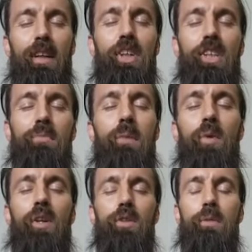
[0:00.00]
Trust me, I'm one
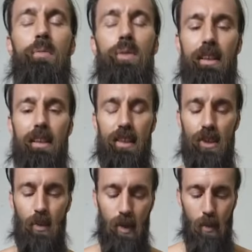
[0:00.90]
of those people that this is
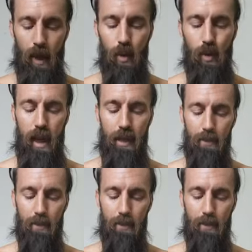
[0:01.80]
the reason why I go live.